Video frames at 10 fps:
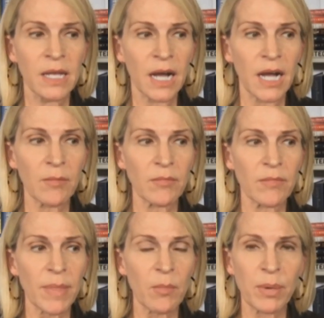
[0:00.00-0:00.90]

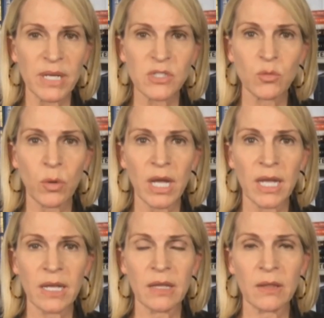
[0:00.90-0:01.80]
the best
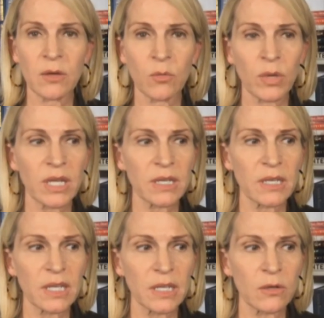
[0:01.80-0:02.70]
way that we
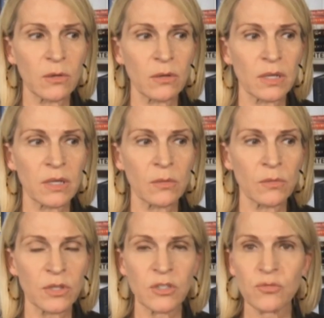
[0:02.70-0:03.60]
can heal
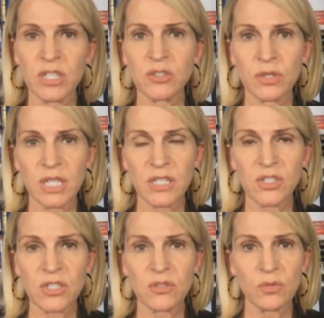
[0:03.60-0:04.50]
these racial
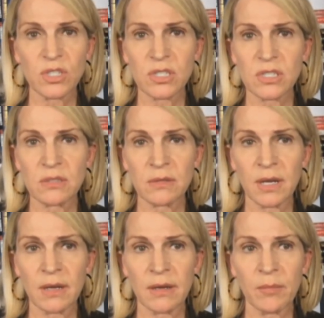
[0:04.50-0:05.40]
tensions, which is
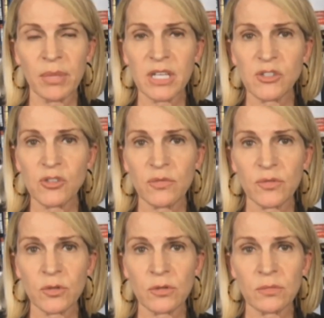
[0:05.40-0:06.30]
a big issue
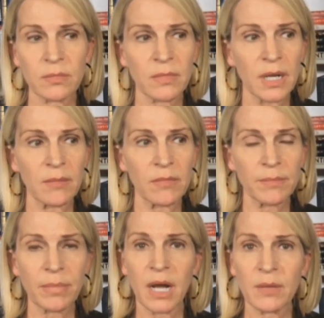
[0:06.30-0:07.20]
for
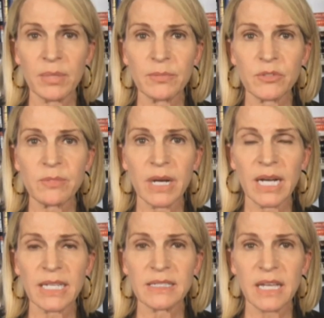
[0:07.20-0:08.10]
on people's
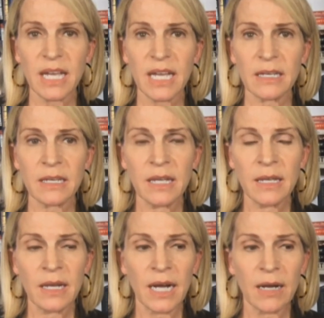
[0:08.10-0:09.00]
minds. And
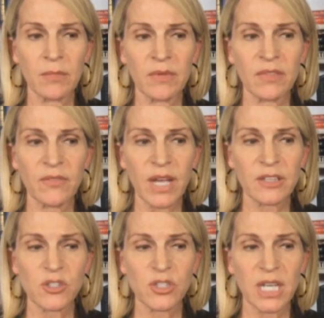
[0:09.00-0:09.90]
the fact
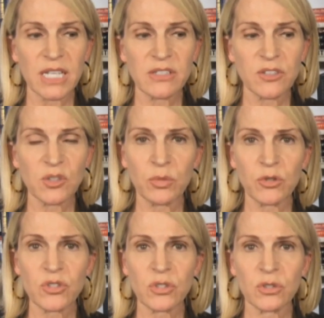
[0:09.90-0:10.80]
that she has such a
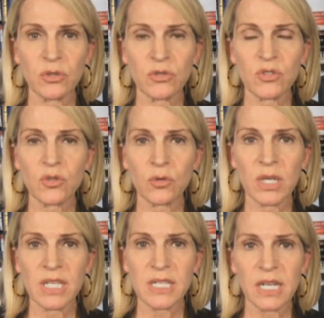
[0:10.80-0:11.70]
personal
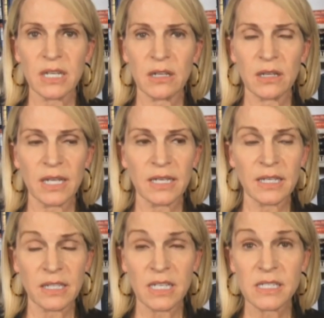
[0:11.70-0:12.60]
story to tell
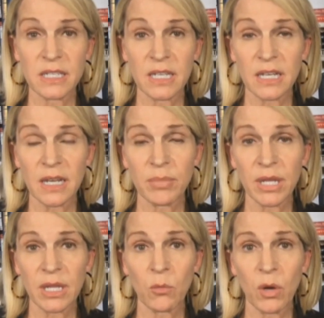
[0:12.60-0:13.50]
and does it in a
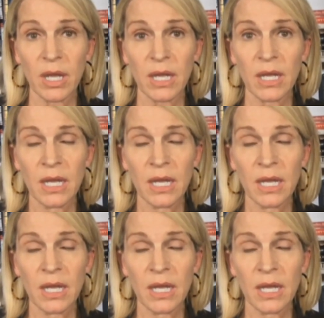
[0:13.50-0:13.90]
compelling way